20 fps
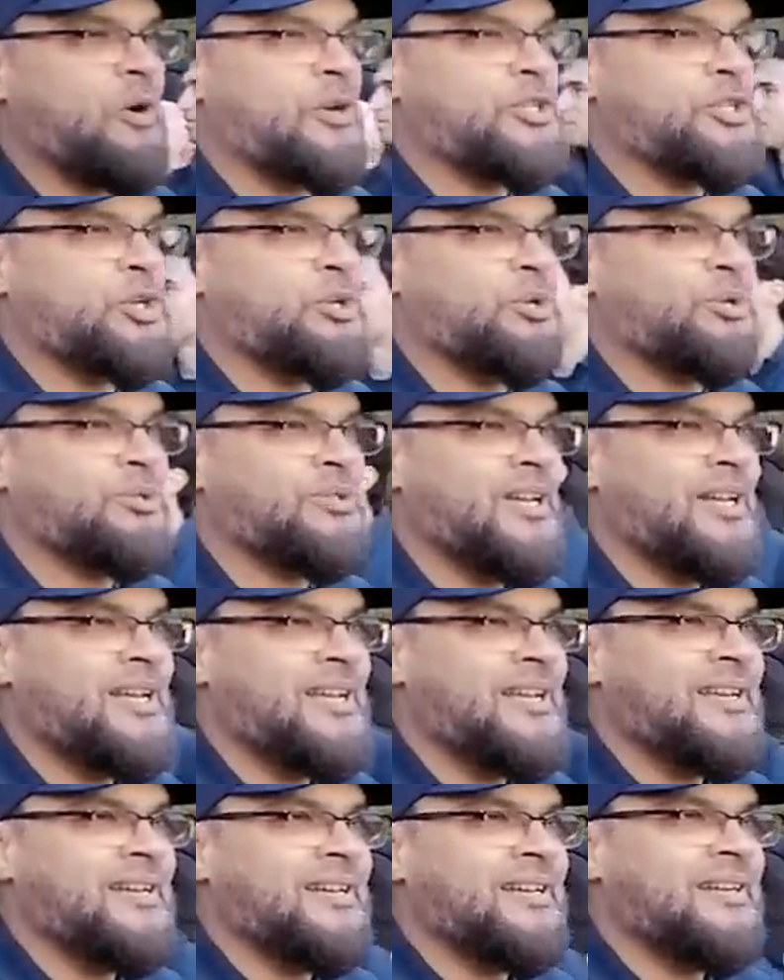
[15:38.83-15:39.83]
going
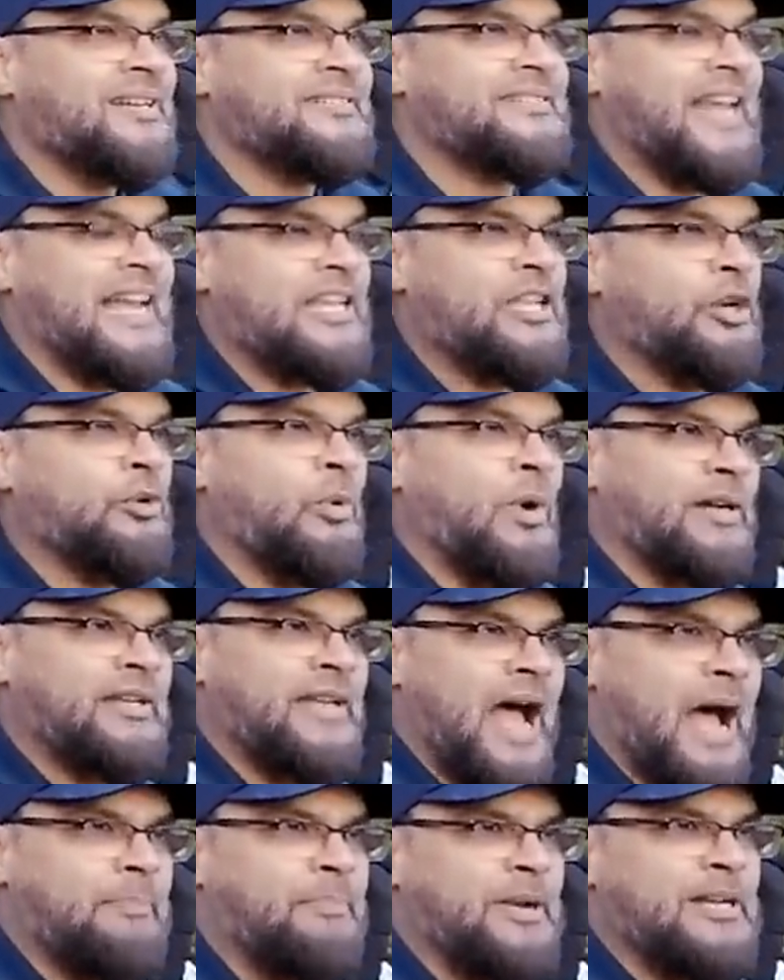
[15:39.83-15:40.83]
to tell you
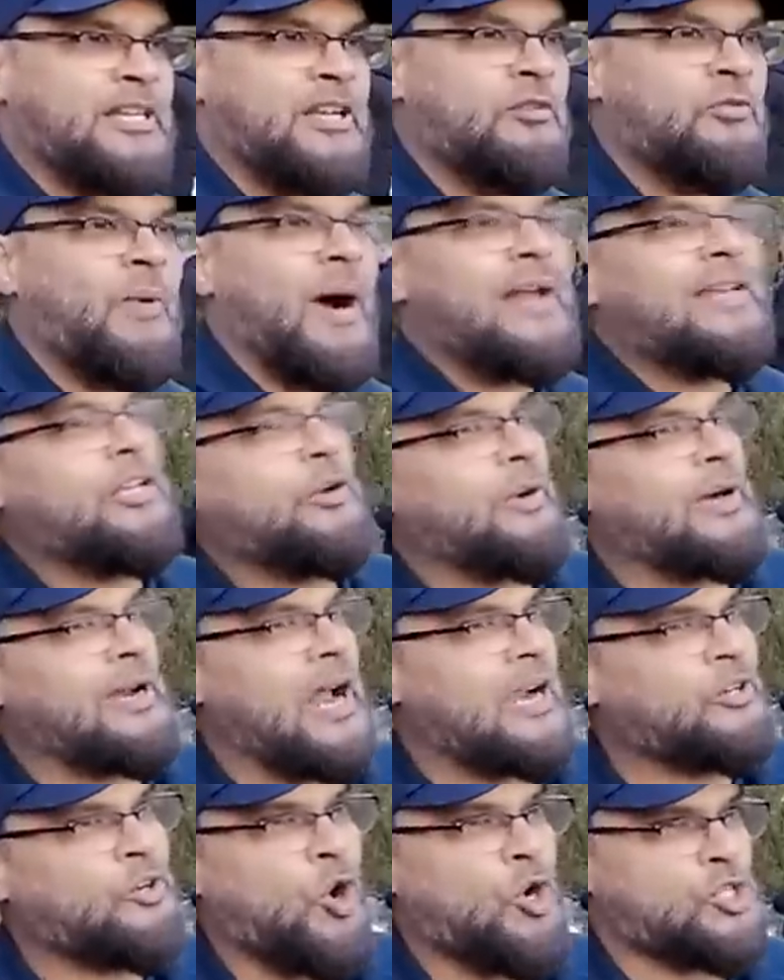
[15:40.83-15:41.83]
what happened while you were
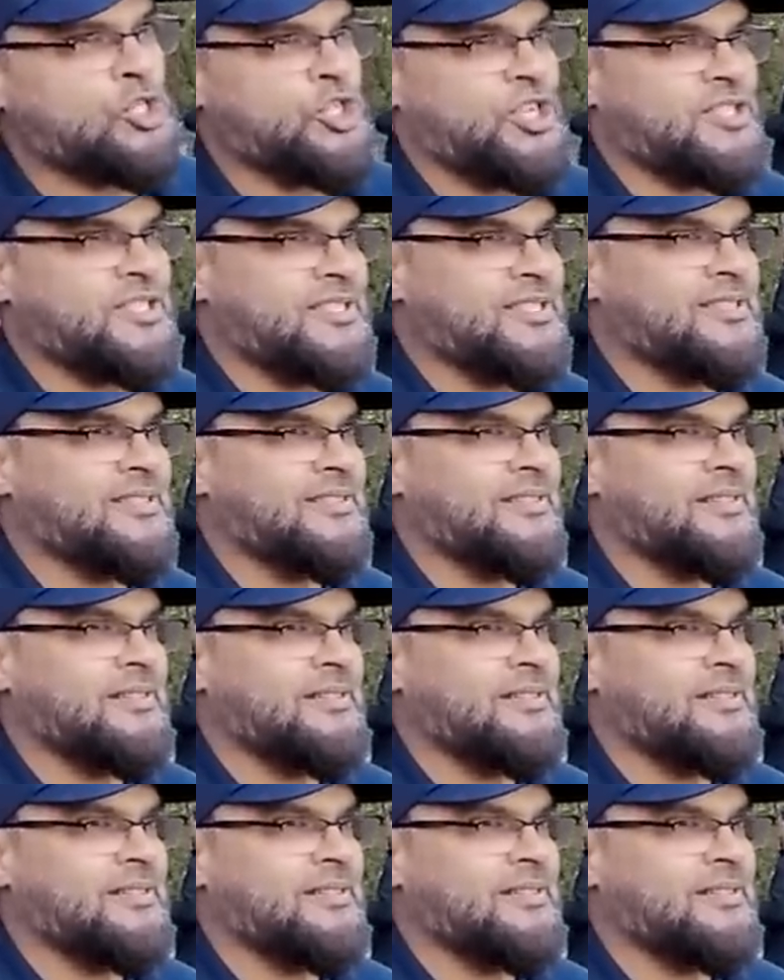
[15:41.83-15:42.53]
unconscious?